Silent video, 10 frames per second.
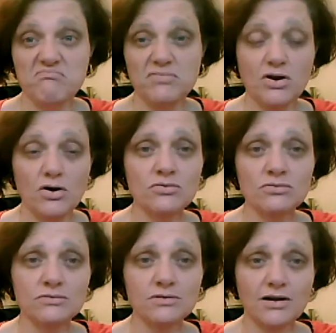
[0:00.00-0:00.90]

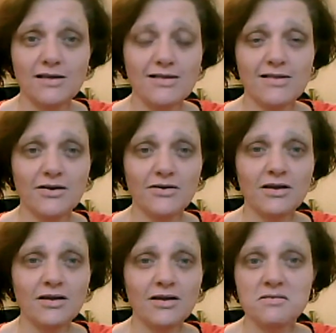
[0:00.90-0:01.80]
No, not
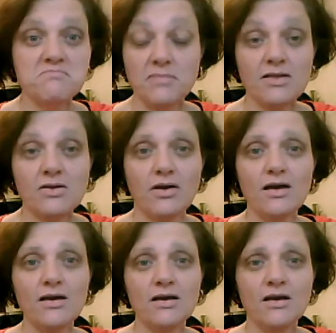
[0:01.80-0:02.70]
necessarily. That's
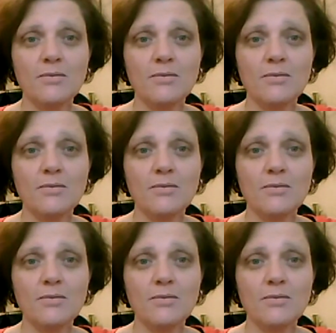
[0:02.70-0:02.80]
okay.